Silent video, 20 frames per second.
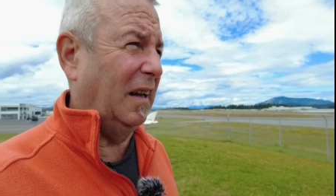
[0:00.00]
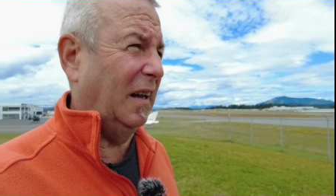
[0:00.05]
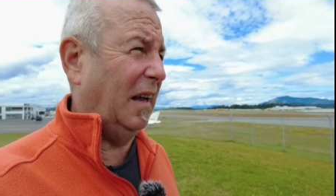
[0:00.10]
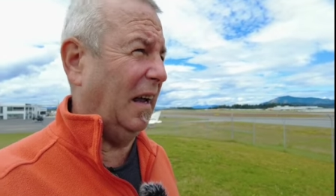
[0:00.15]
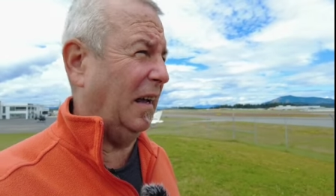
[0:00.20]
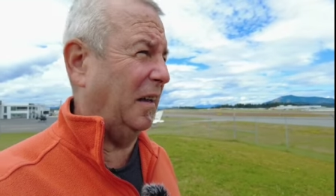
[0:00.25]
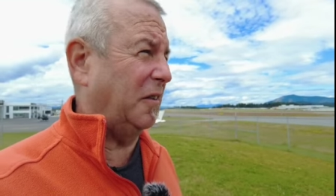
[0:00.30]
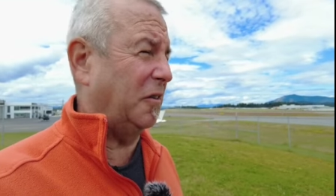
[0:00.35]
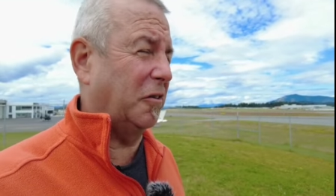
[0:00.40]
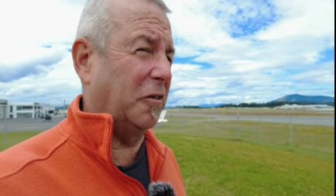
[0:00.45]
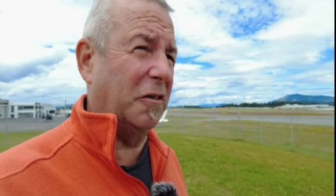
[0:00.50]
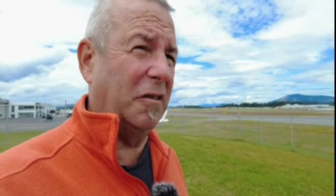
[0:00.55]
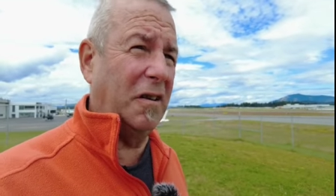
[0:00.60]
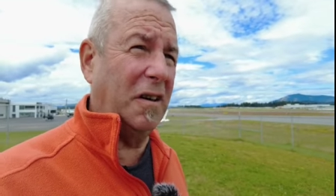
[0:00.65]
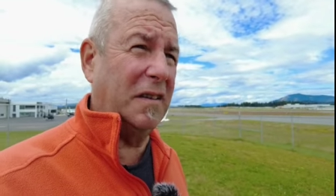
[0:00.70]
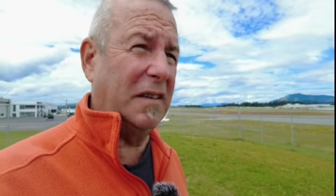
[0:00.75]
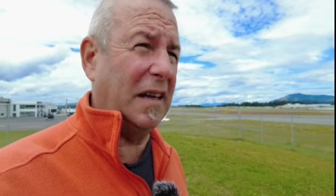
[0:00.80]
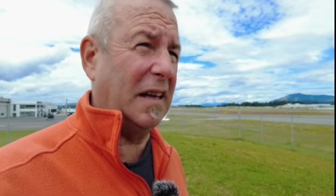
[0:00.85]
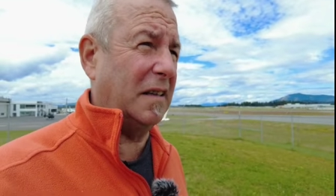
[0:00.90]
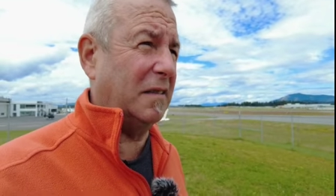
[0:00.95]
and they're
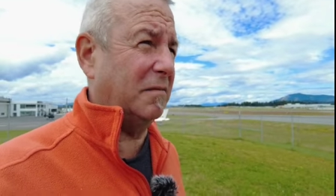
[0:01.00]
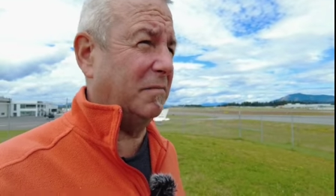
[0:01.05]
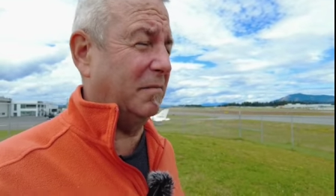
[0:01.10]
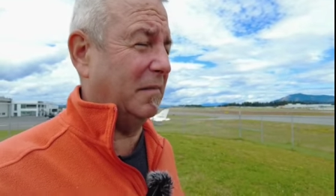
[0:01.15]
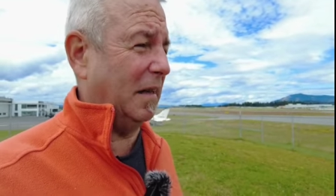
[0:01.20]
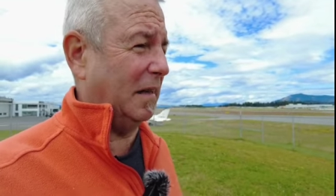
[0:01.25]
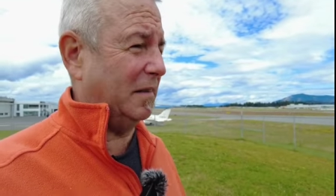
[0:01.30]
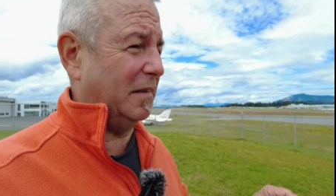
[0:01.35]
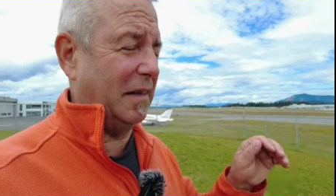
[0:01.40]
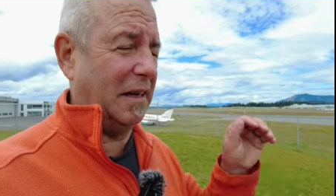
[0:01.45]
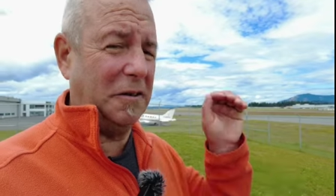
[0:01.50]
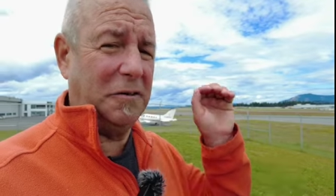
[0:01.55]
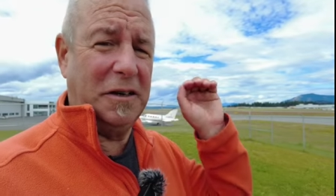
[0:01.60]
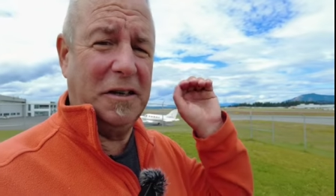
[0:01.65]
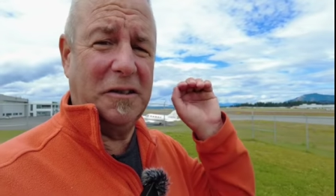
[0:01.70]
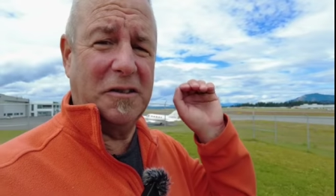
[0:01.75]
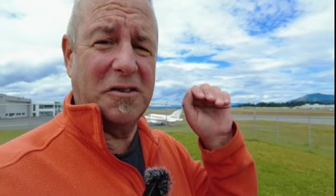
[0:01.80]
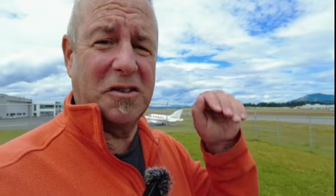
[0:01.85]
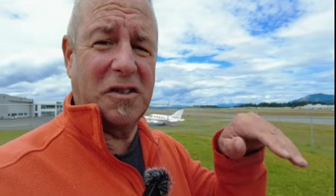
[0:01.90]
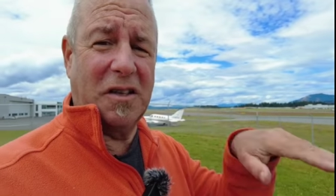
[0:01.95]
on that
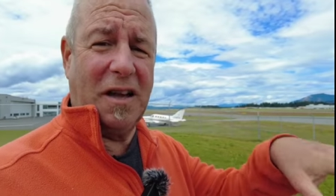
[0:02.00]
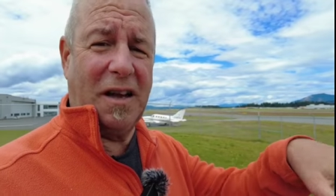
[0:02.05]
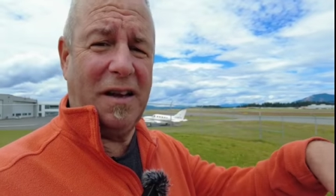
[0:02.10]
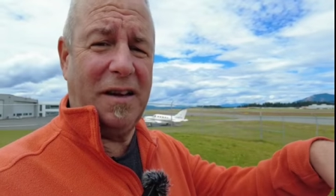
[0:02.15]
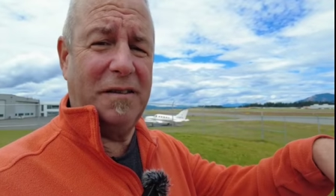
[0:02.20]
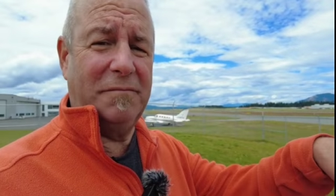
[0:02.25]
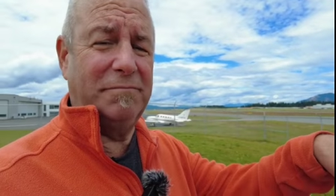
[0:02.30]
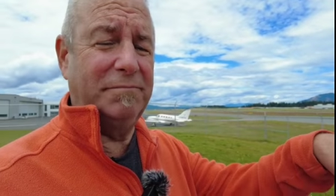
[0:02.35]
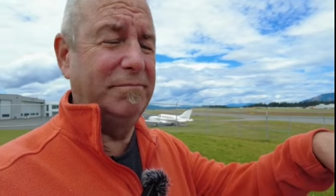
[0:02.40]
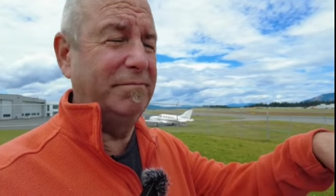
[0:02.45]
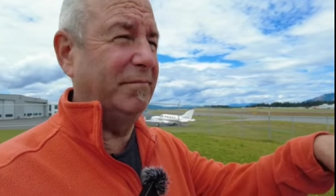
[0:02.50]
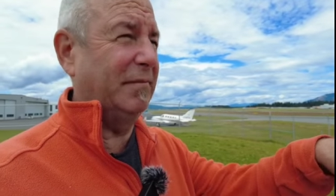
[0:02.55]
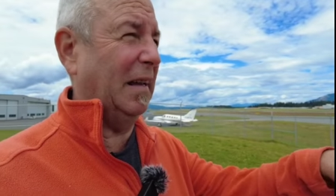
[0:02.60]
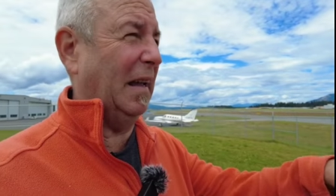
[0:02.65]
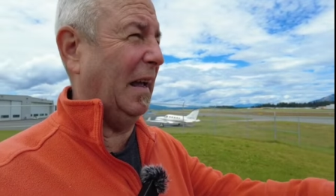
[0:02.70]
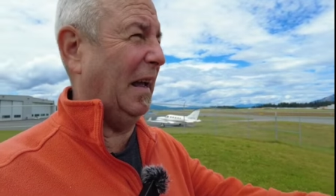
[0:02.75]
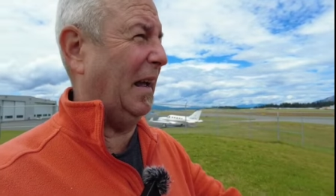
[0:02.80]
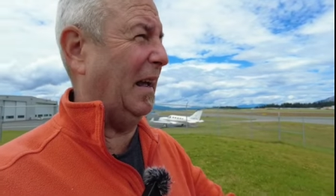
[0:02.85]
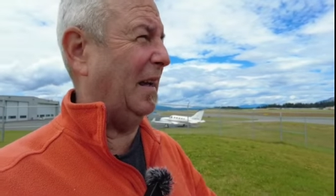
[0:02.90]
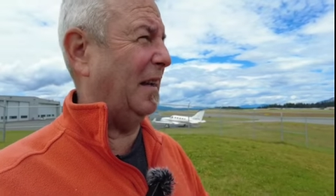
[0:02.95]
downhill slide
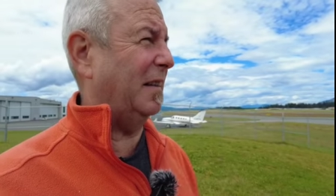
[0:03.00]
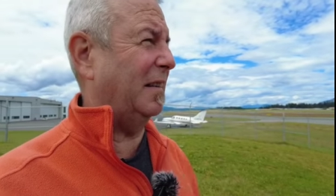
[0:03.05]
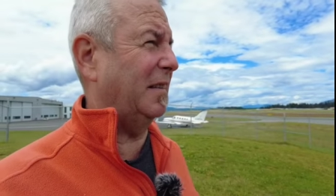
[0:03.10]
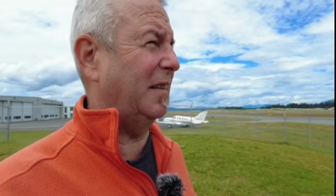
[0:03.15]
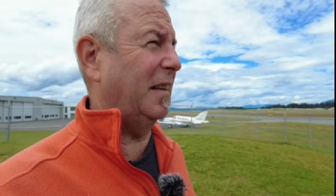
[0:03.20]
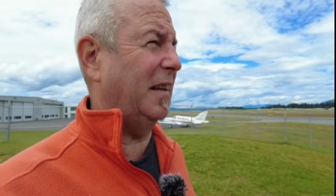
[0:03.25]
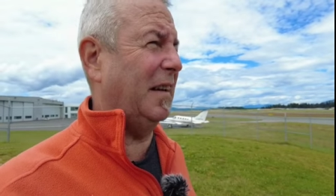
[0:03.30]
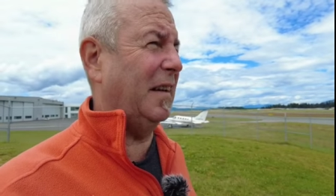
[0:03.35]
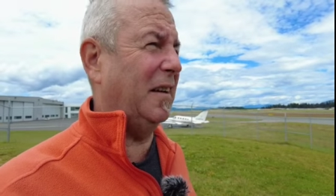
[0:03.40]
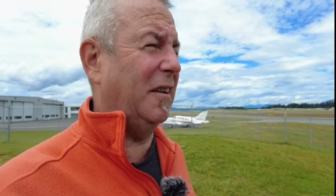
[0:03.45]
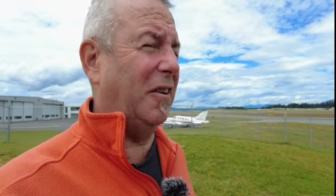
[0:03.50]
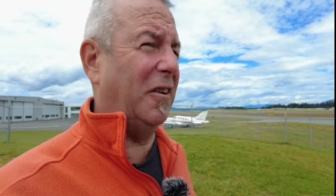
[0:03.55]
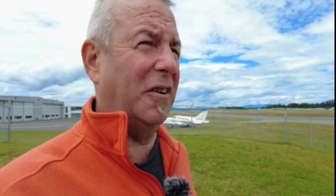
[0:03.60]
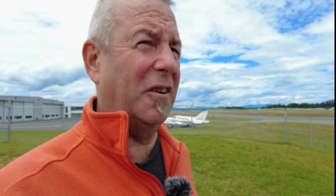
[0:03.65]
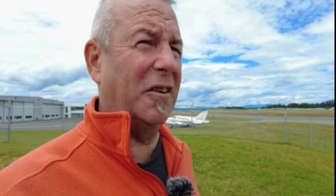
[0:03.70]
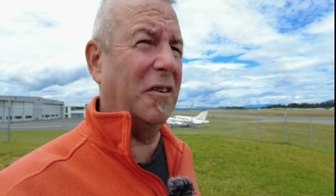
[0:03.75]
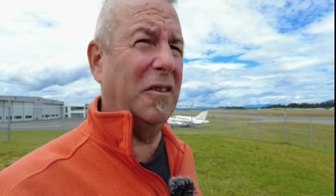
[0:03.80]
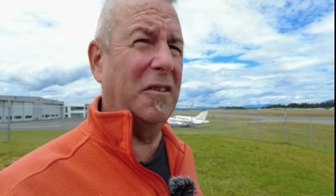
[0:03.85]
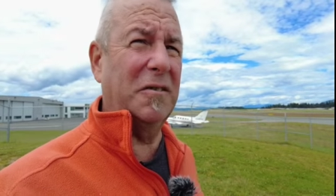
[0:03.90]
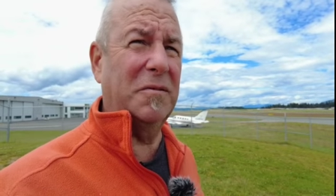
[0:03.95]
and they
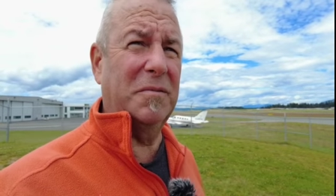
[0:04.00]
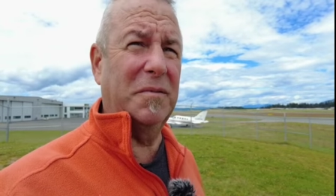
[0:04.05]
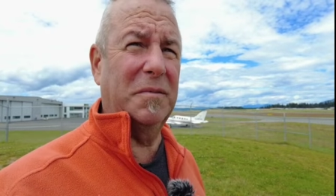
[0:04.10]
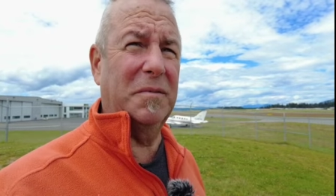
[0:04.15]
are